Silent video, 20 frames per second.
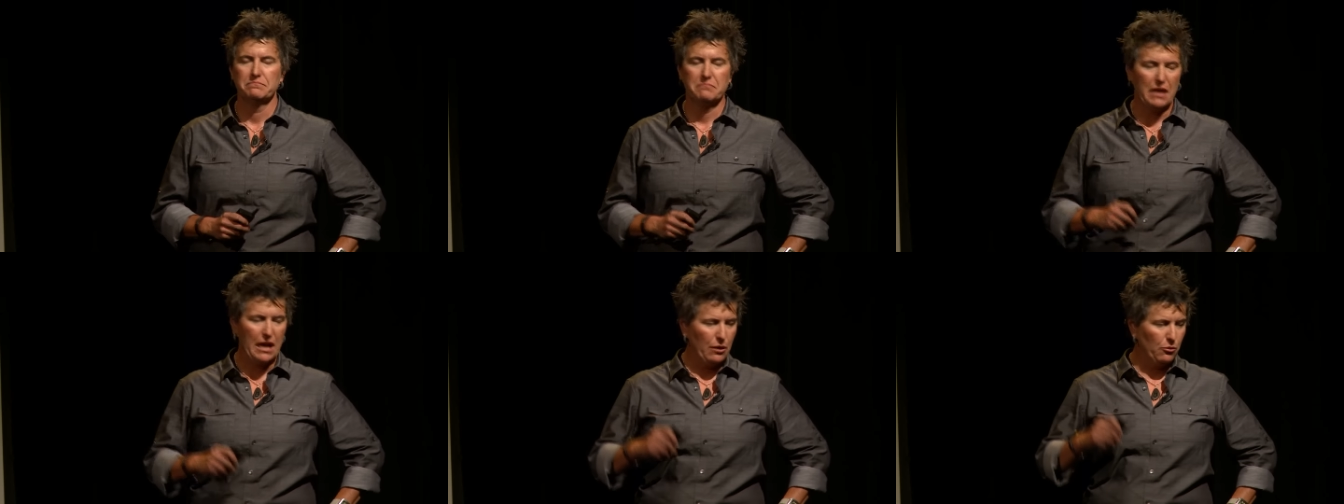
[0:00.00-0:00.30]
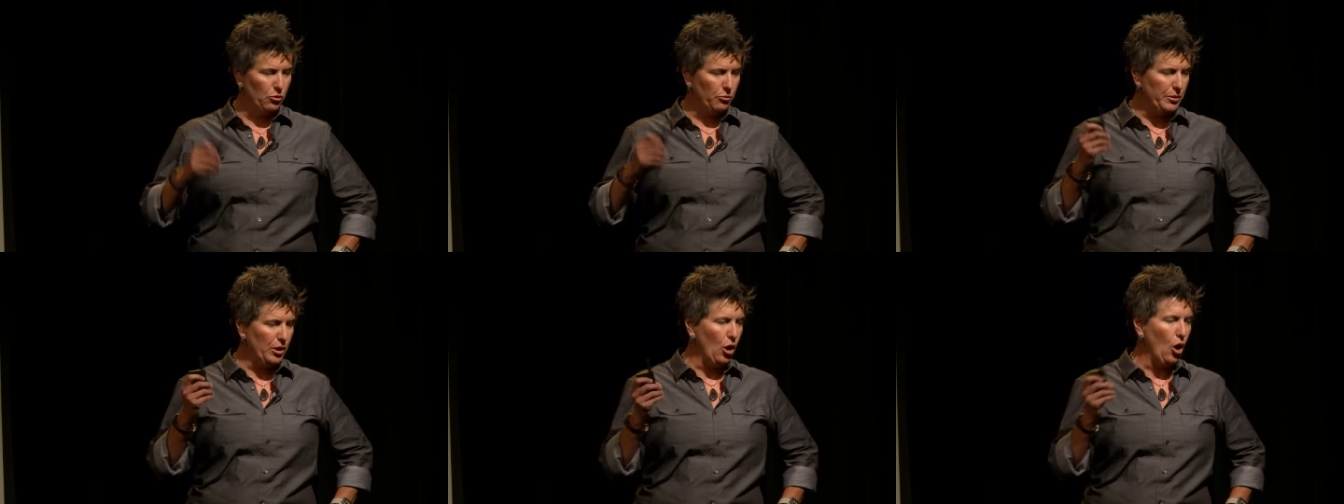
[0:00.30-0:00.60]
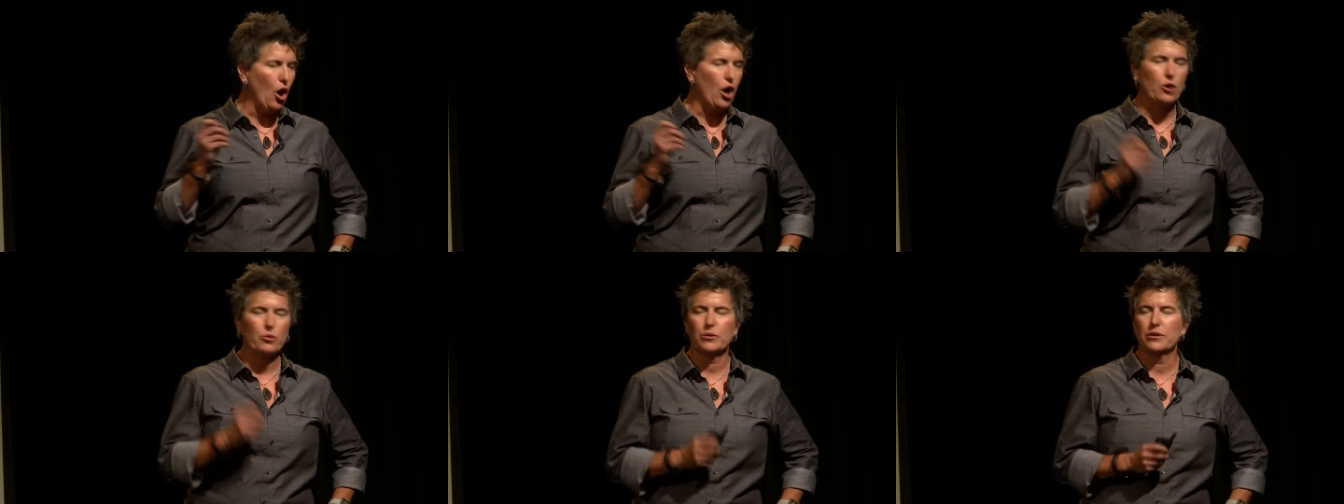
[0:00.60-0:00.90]
I will be
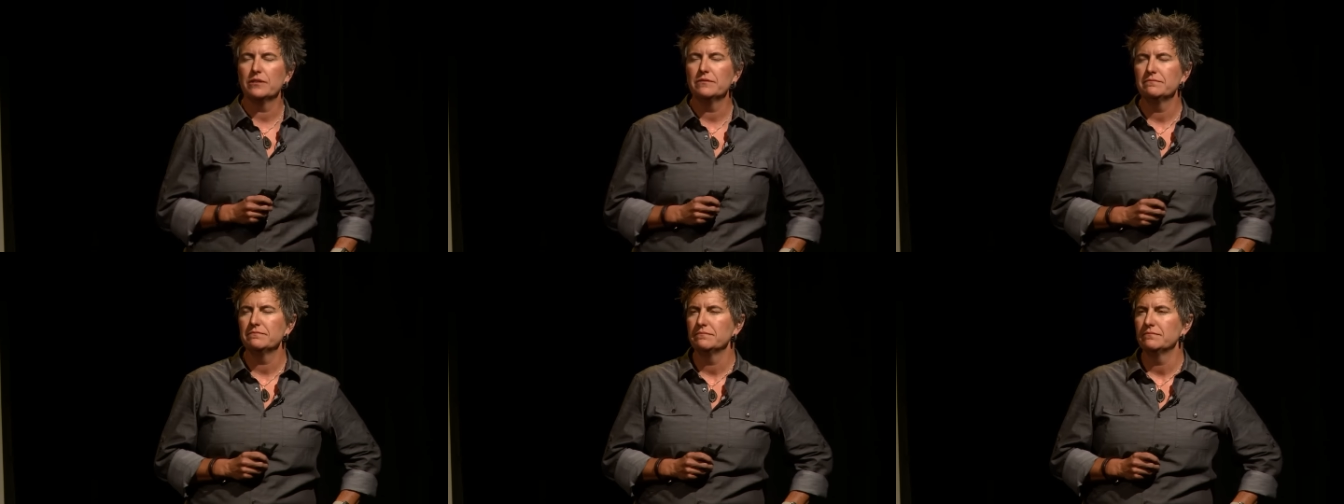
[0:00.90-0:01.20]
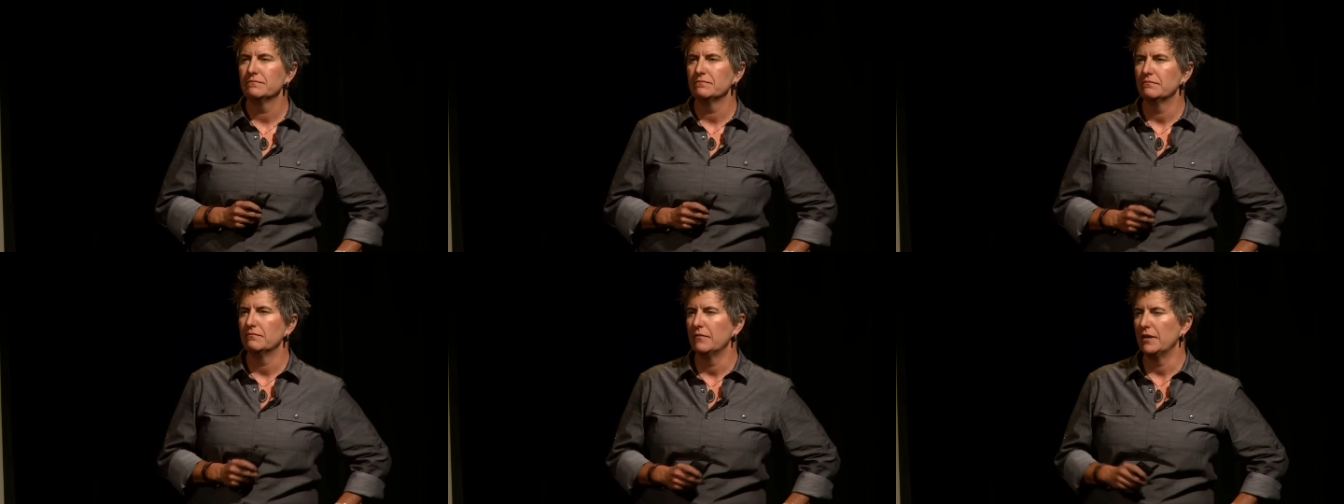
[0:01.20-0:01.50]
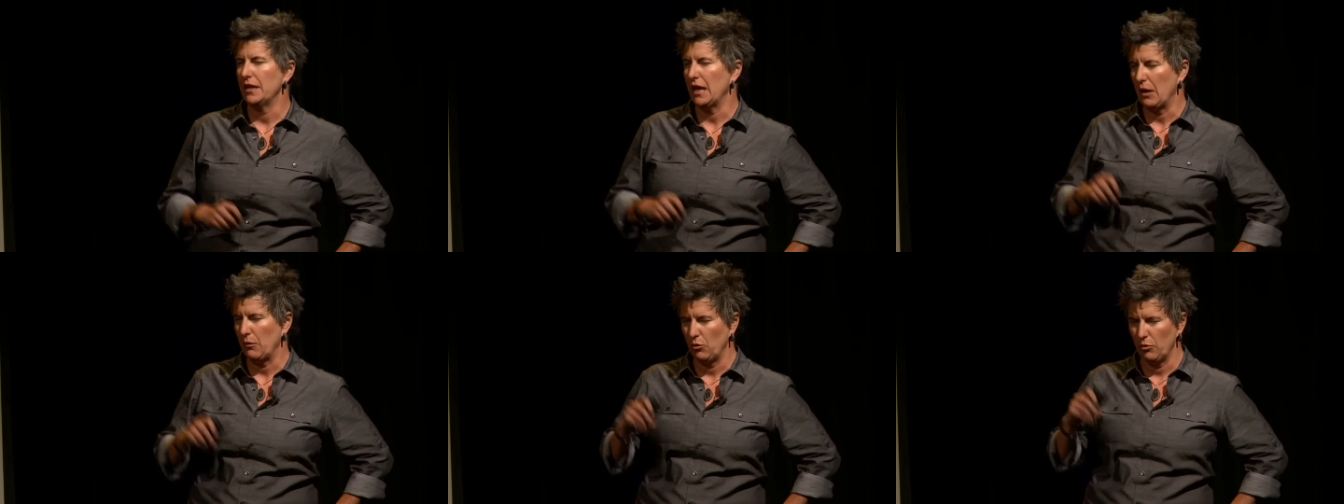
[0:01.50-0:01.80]
awkward,
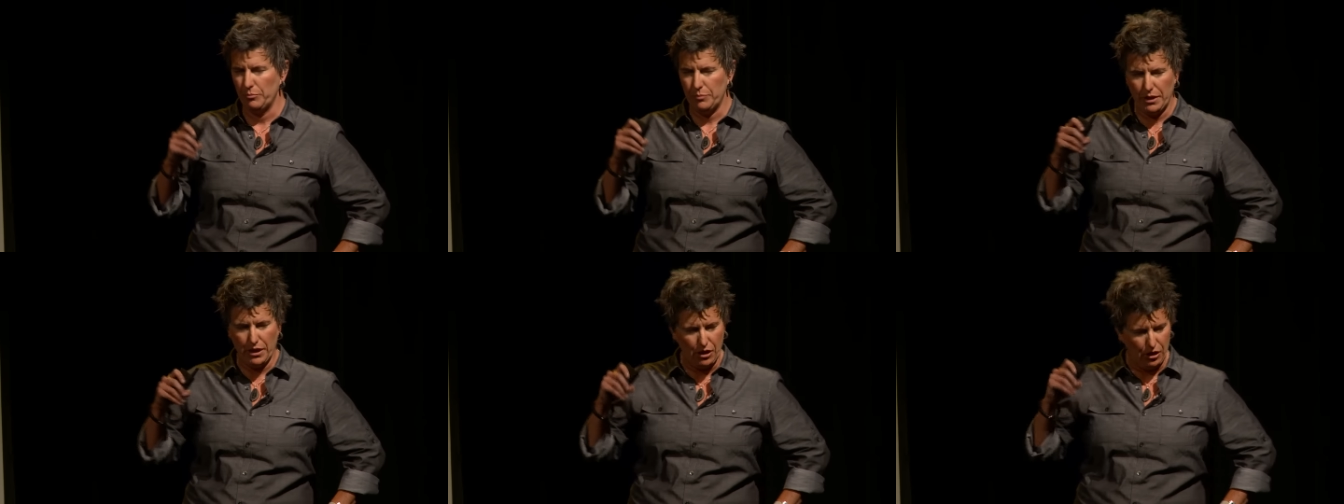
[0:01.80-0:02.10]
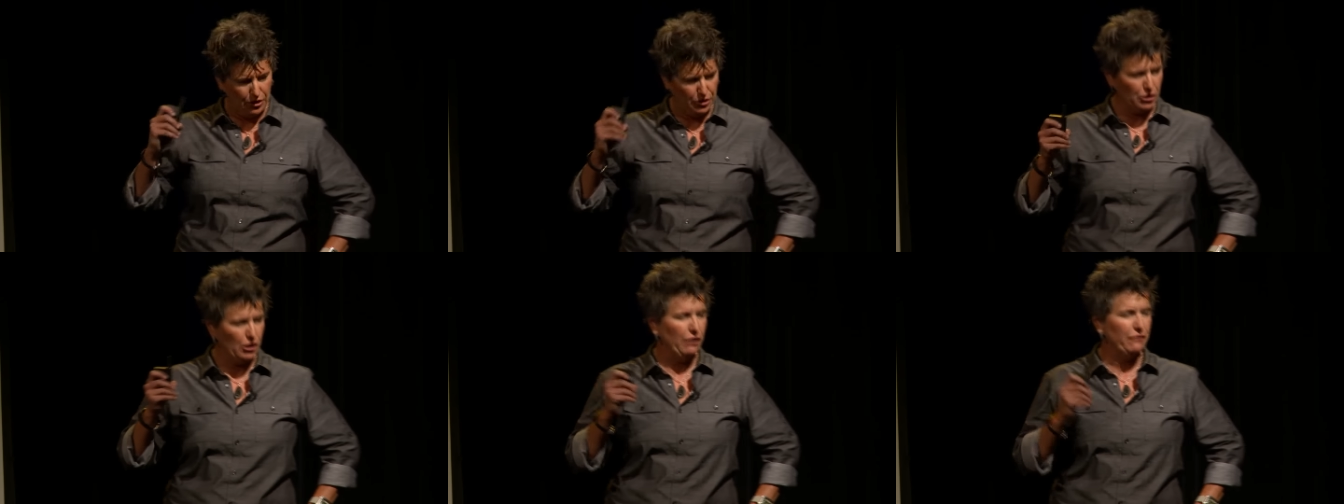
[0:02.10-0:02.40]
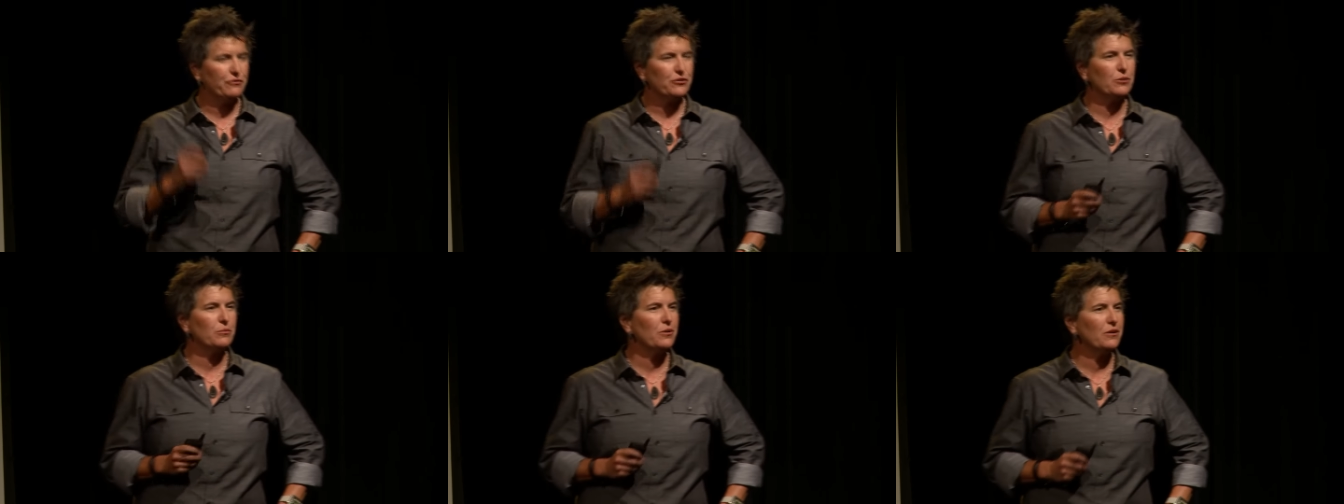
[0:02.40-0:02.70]
and I will be
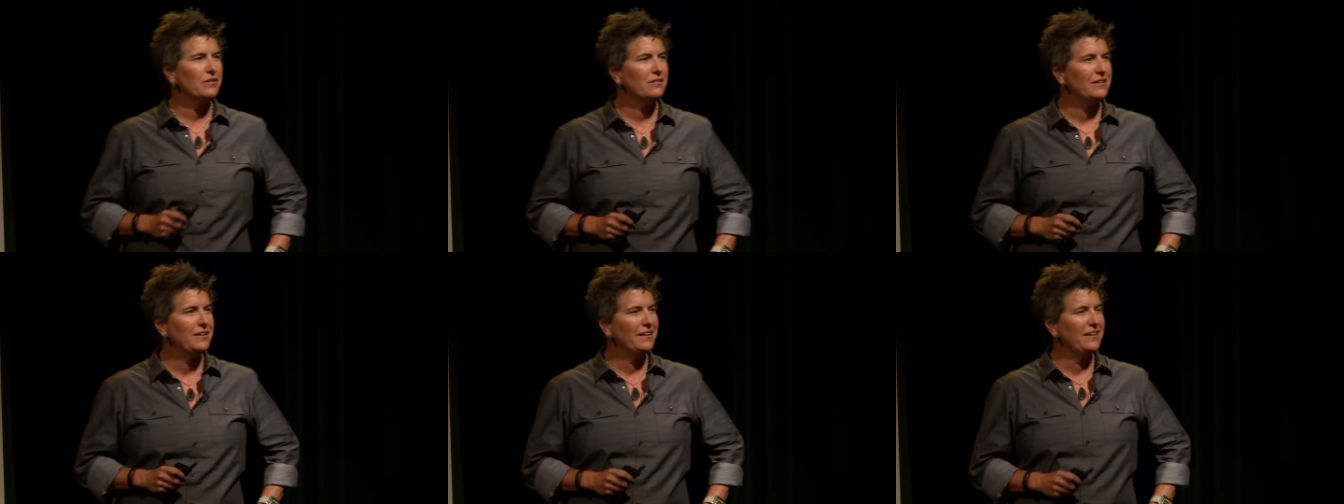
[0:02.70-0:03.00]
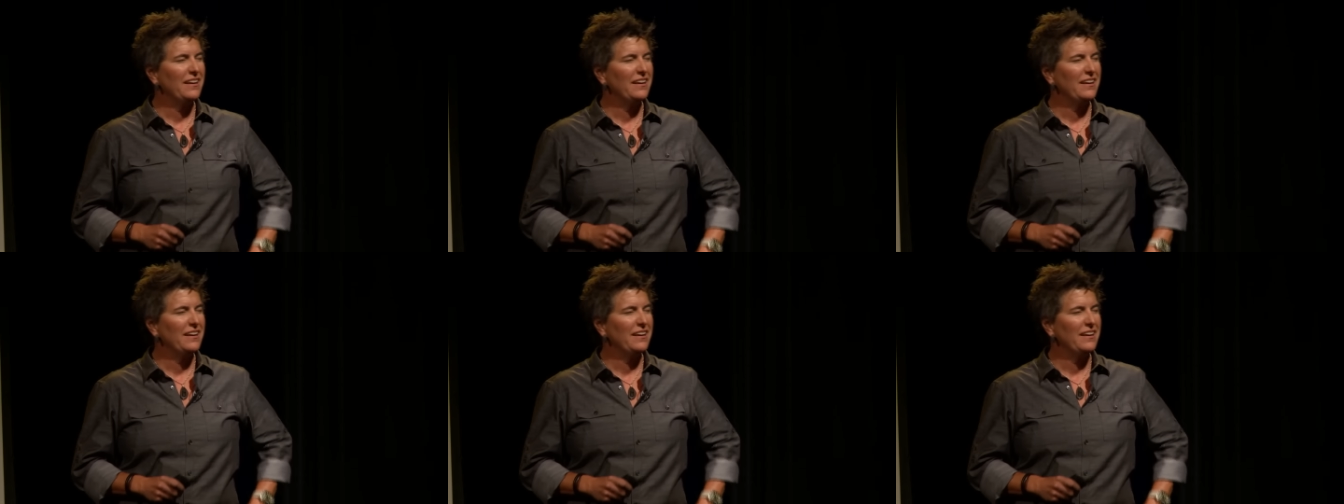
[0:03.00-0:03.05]
uncomfortable,